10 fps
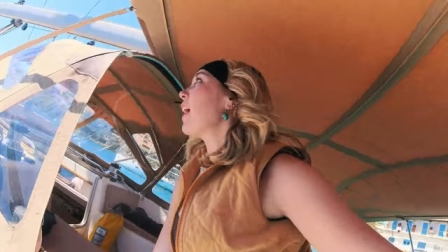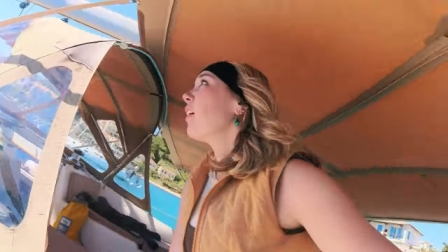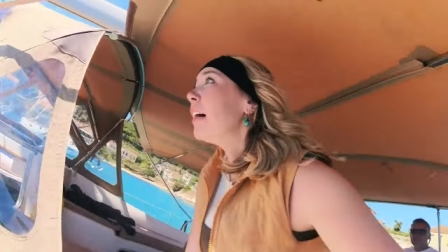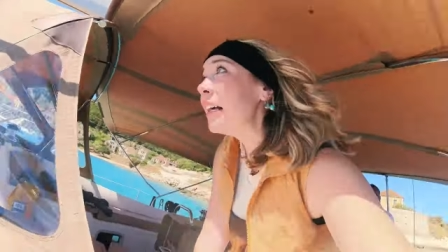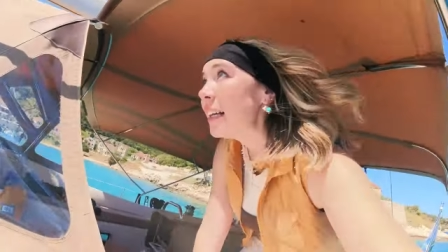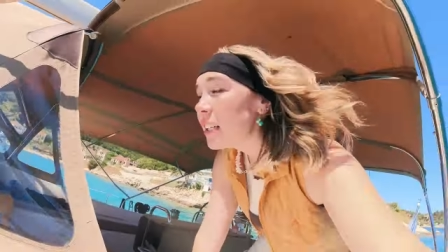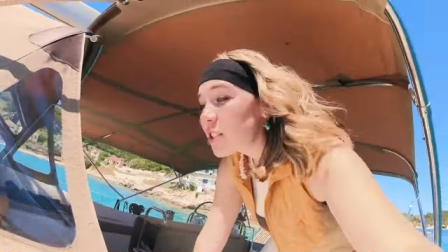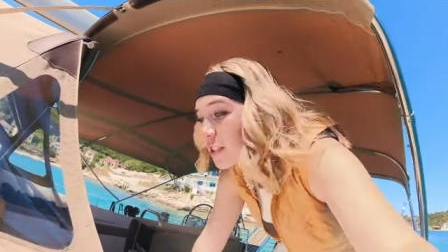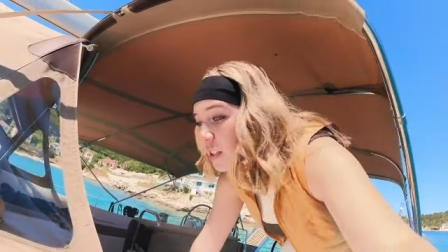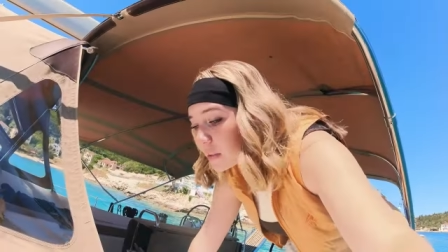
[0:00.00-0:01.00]
now.
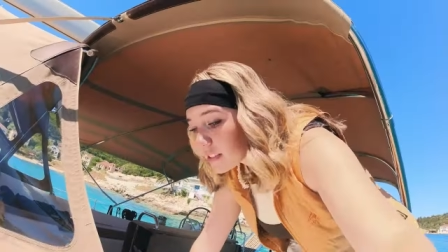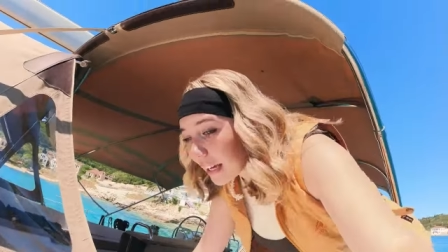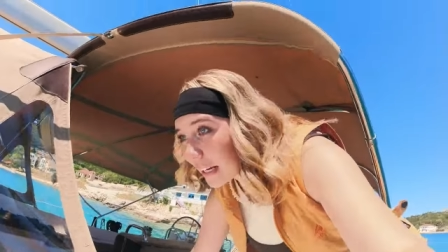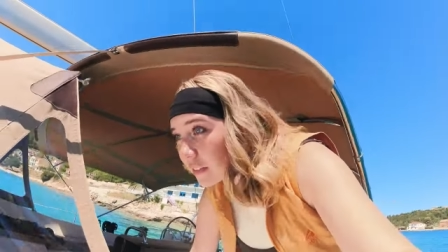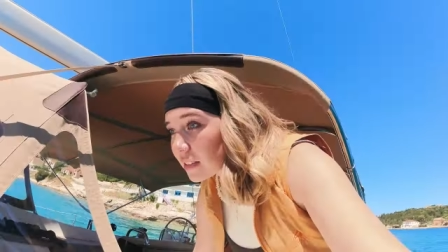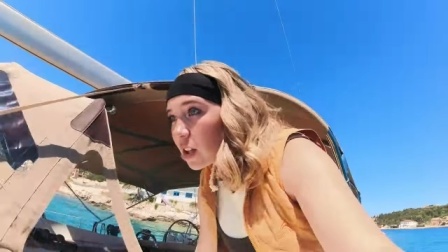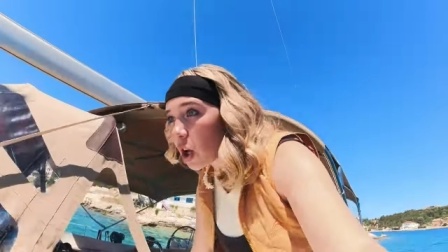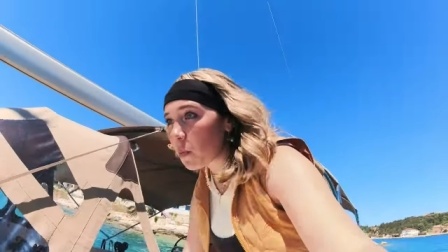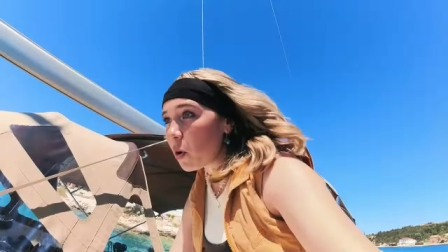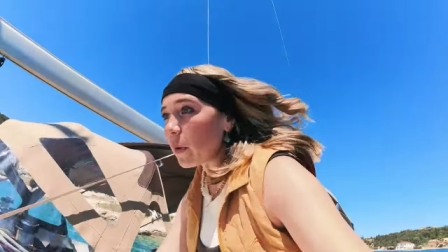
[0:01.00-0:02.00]
Just to be safe, there's a
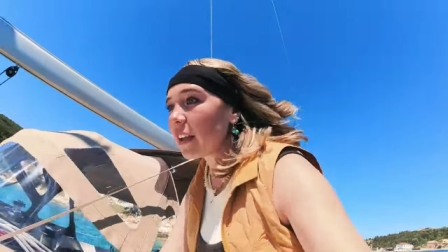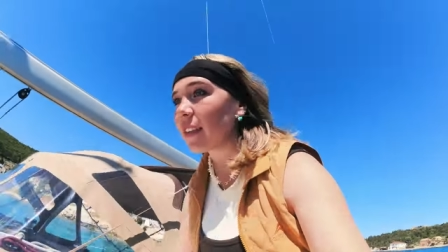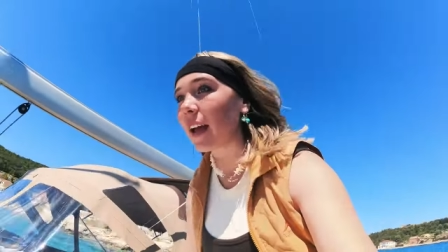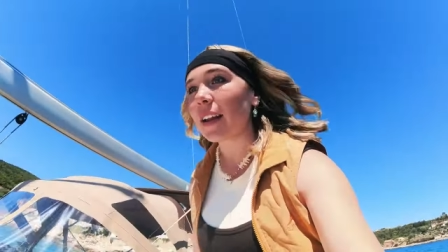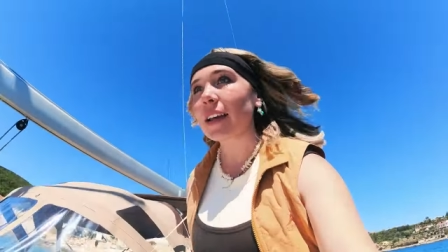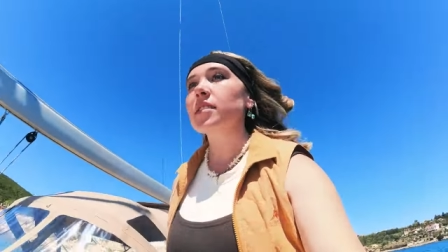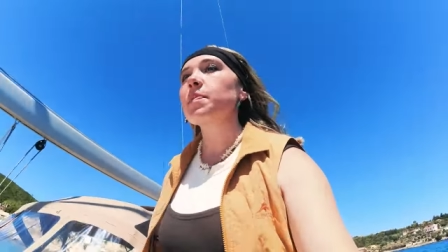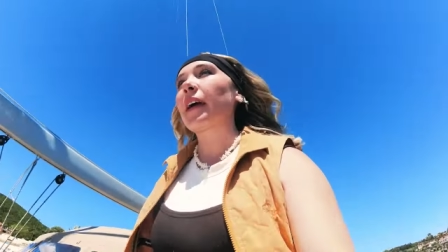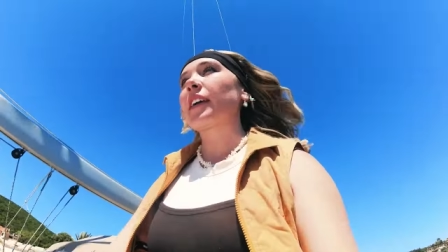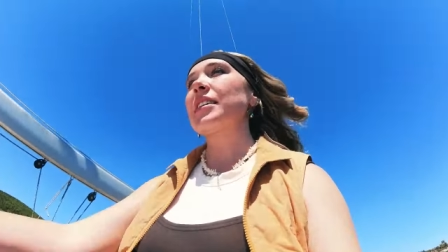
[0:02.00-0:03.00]
lot more wind than
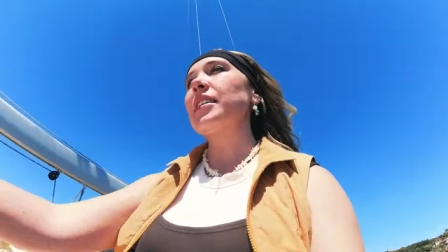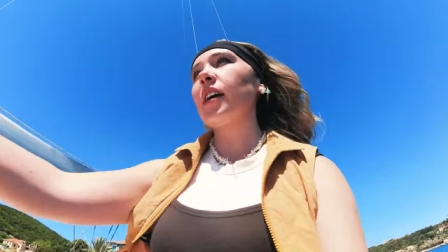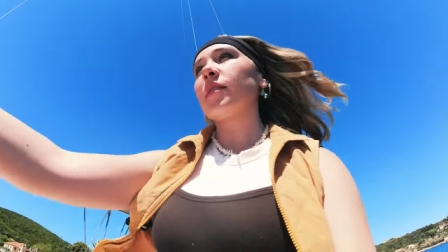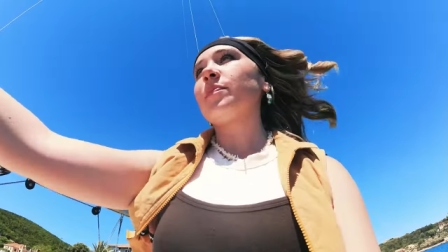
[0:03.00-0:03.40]
expected.